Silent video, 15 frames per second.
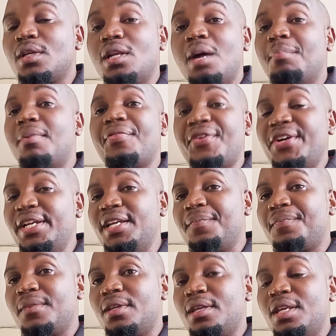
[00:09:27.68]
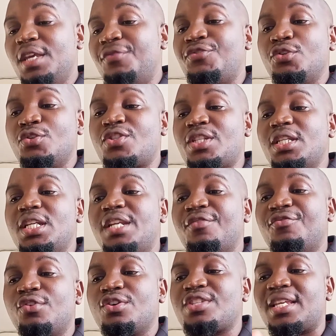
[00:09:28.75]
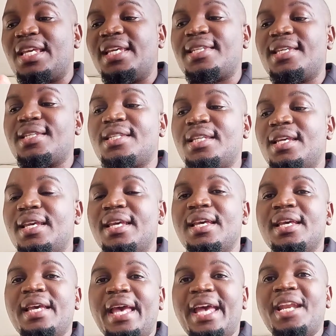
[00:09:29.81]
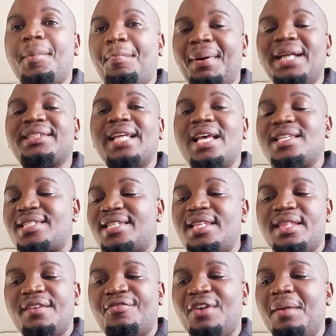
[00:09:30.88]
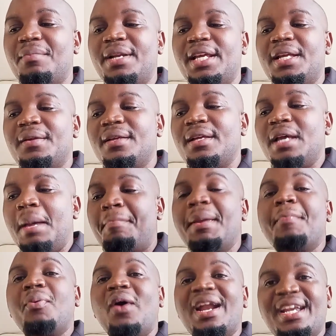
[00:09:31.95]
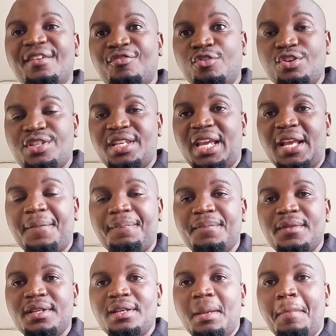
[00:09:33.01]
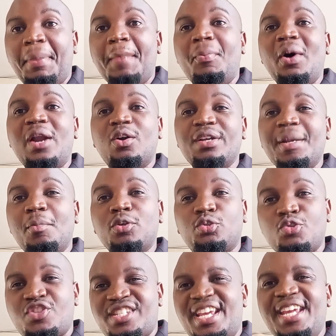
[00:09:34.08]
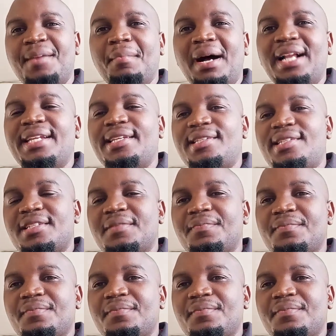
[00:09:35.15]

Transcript: Number three, if you see divorce cases and patterns in the family, people are divorcing, people are not able to stay in marriage,